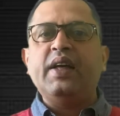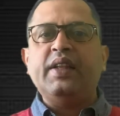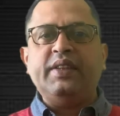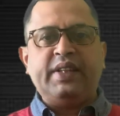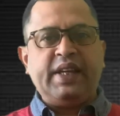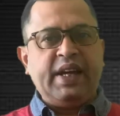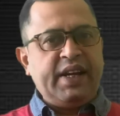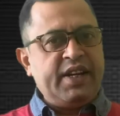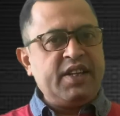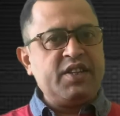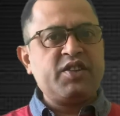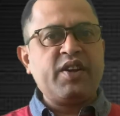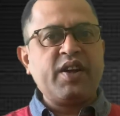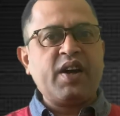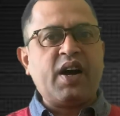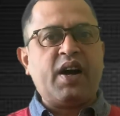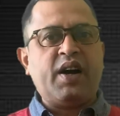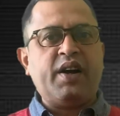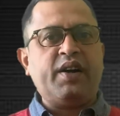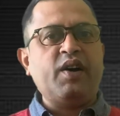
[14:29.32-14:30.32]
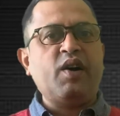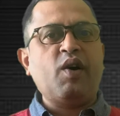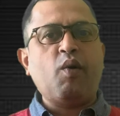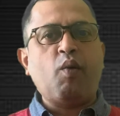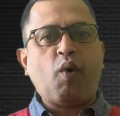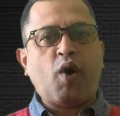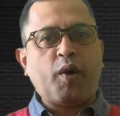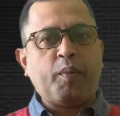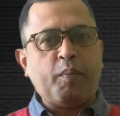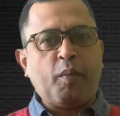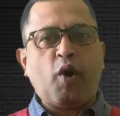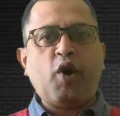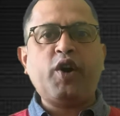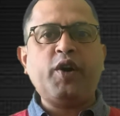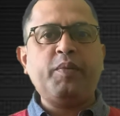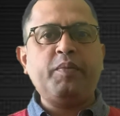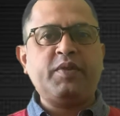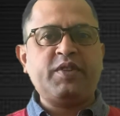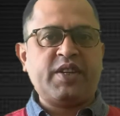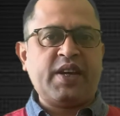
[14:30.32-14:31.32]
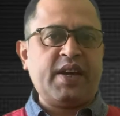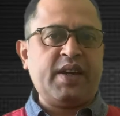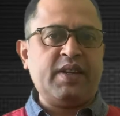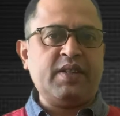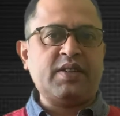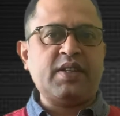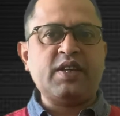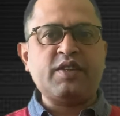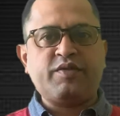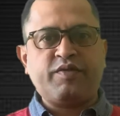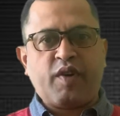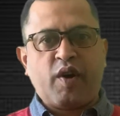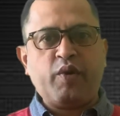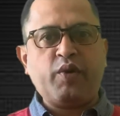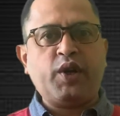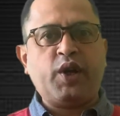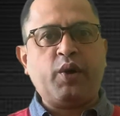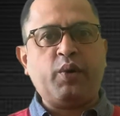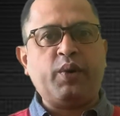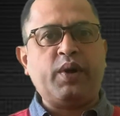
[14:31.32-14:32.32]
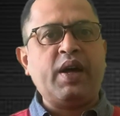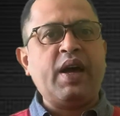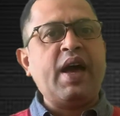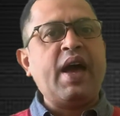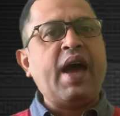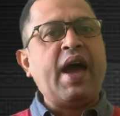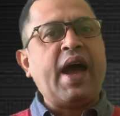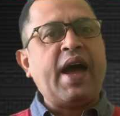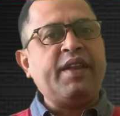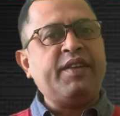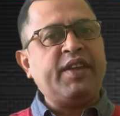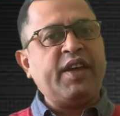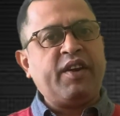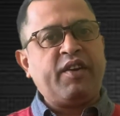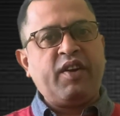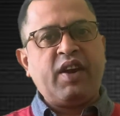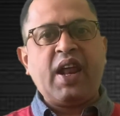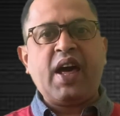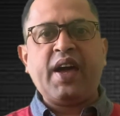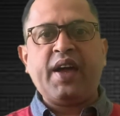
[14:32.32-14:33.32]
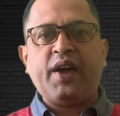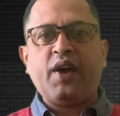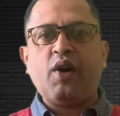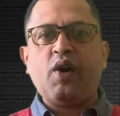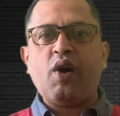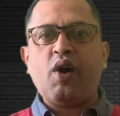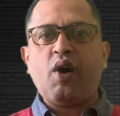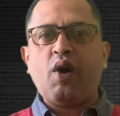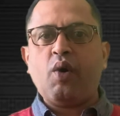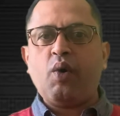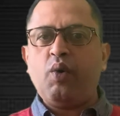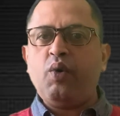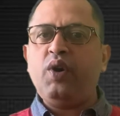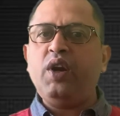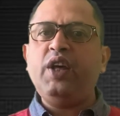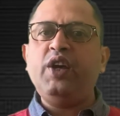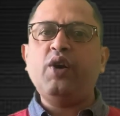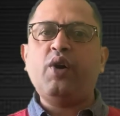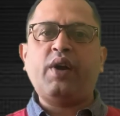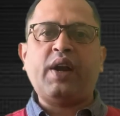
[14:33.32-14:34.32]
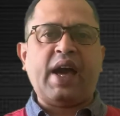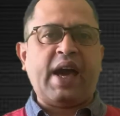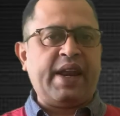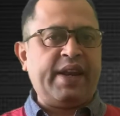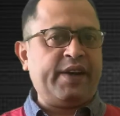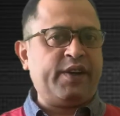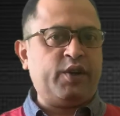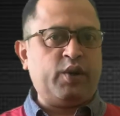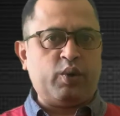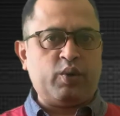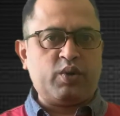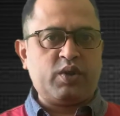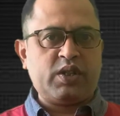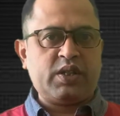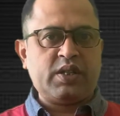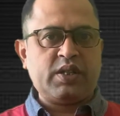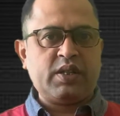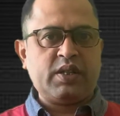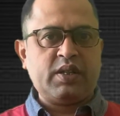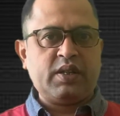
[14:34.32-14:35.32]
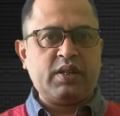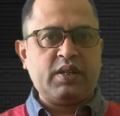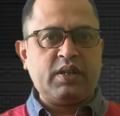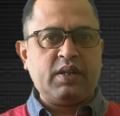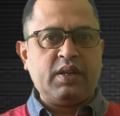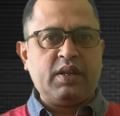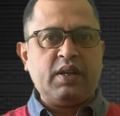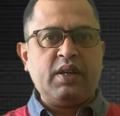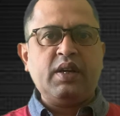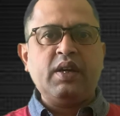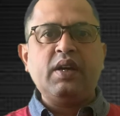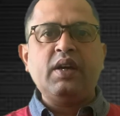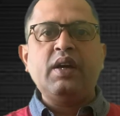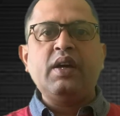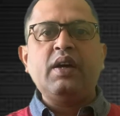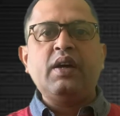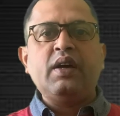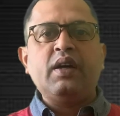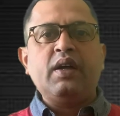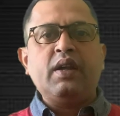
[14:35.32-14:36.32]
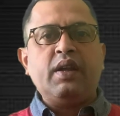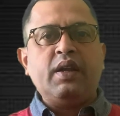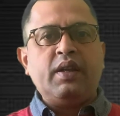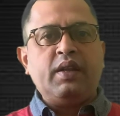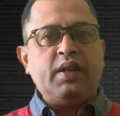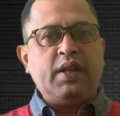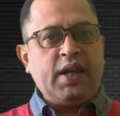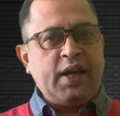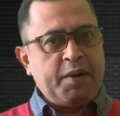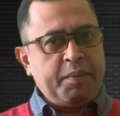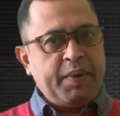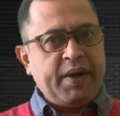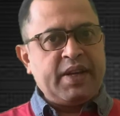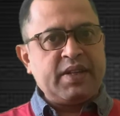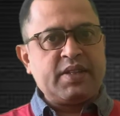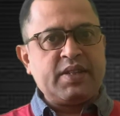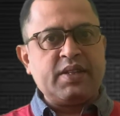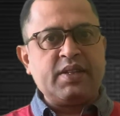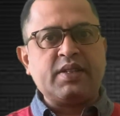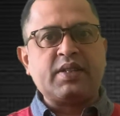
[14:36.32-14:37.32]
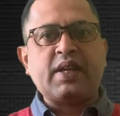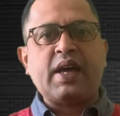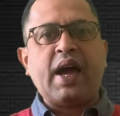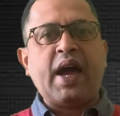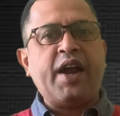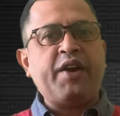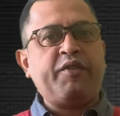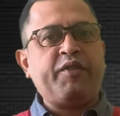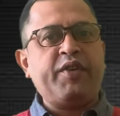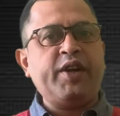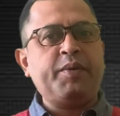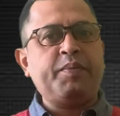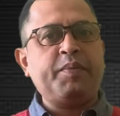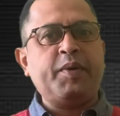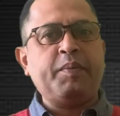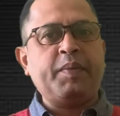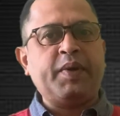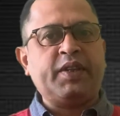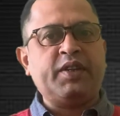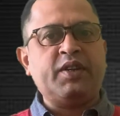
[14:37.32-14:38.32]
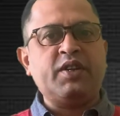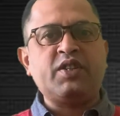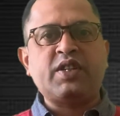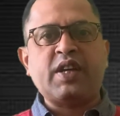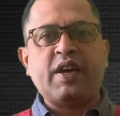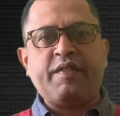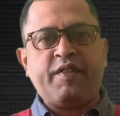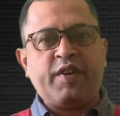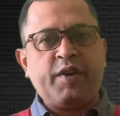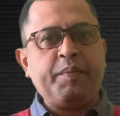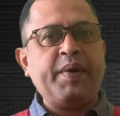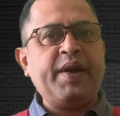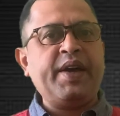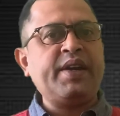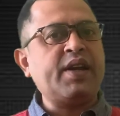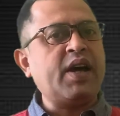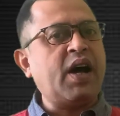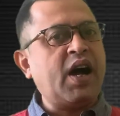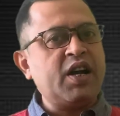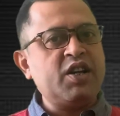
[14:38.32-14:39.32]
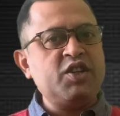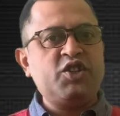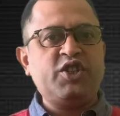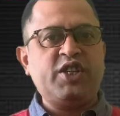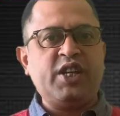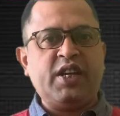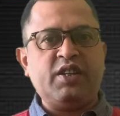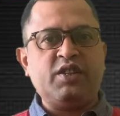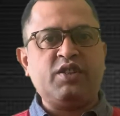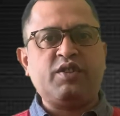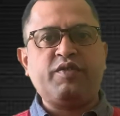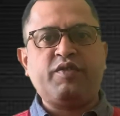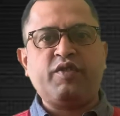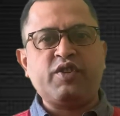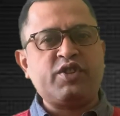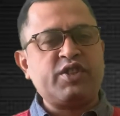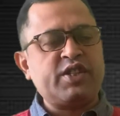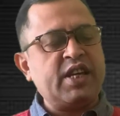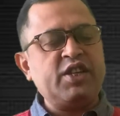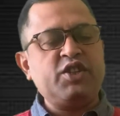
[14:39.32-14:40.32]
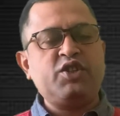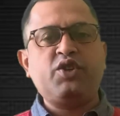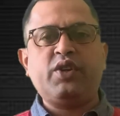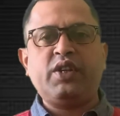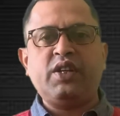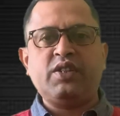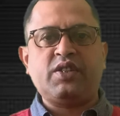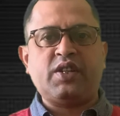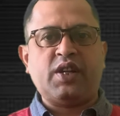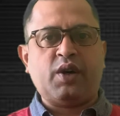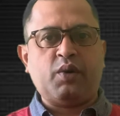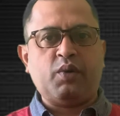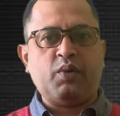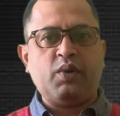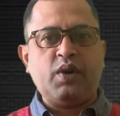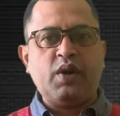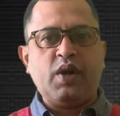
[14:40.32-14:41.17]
They disregard what modern science has found out and they rely only on anecdotes. Their medicines and treatment methods have remained unchanged for centuries now,